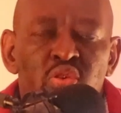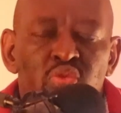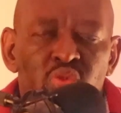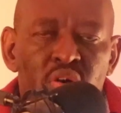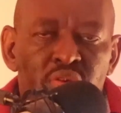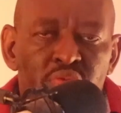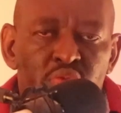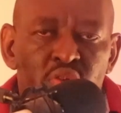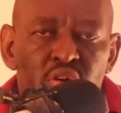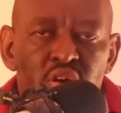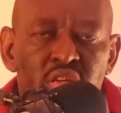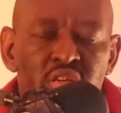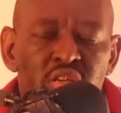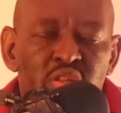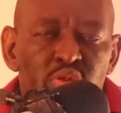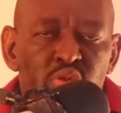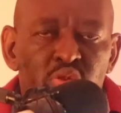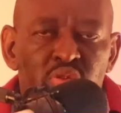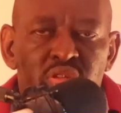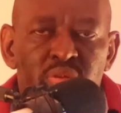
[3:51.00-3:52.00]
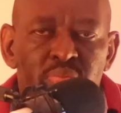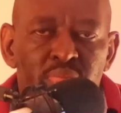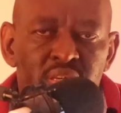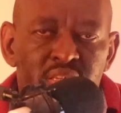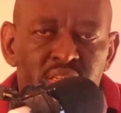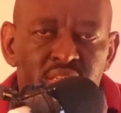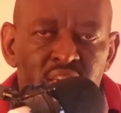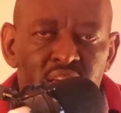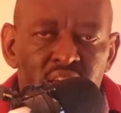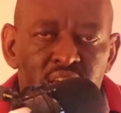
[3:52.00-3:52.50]
to avoid those
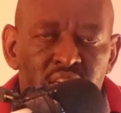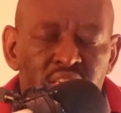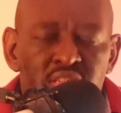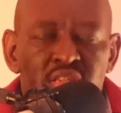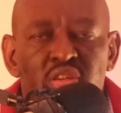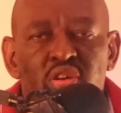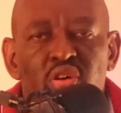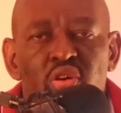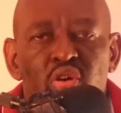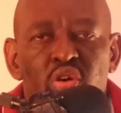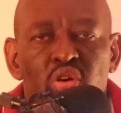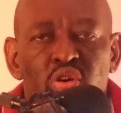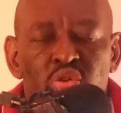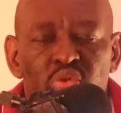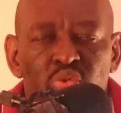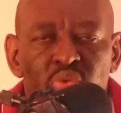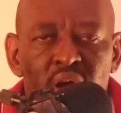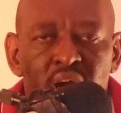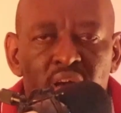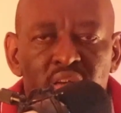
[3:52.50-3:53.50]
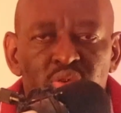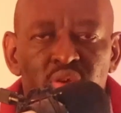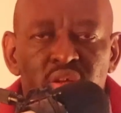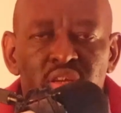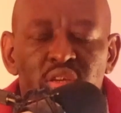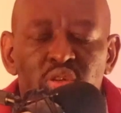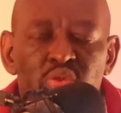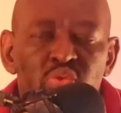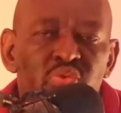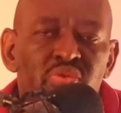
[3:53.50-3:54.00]
mistakes or to
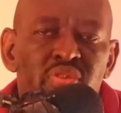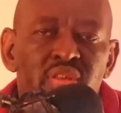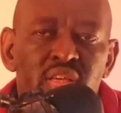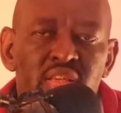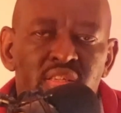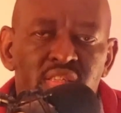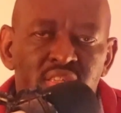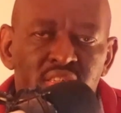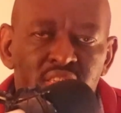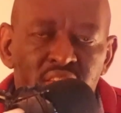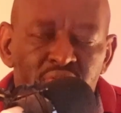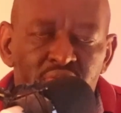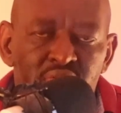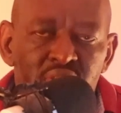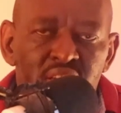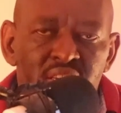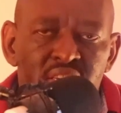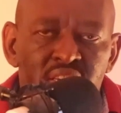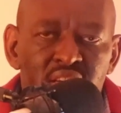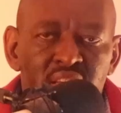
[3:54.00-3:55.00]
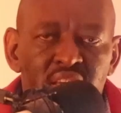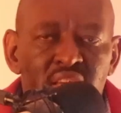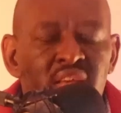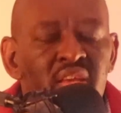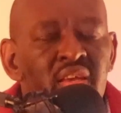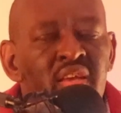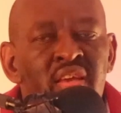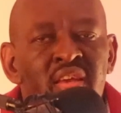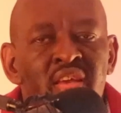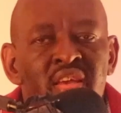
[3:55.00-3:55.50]
actually do things differently
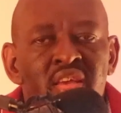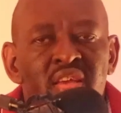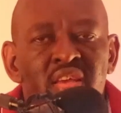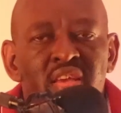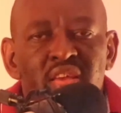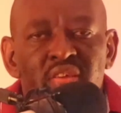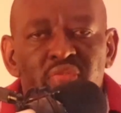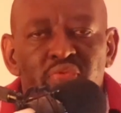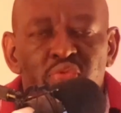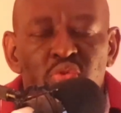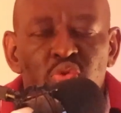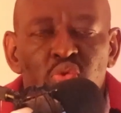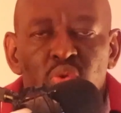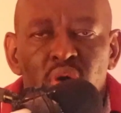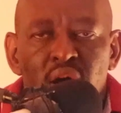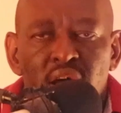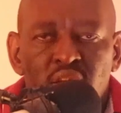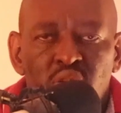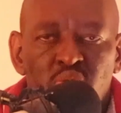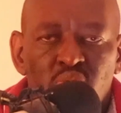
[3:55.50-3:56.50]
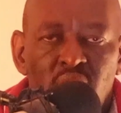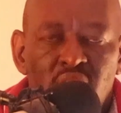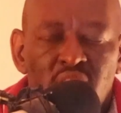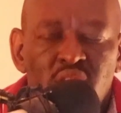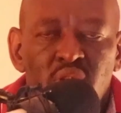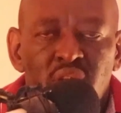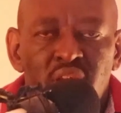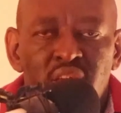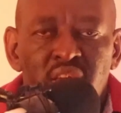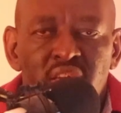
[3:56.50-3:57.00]
if you are to
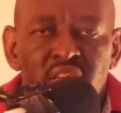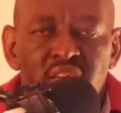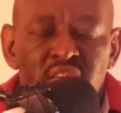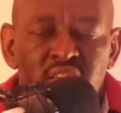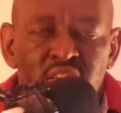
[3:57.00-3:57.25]
actually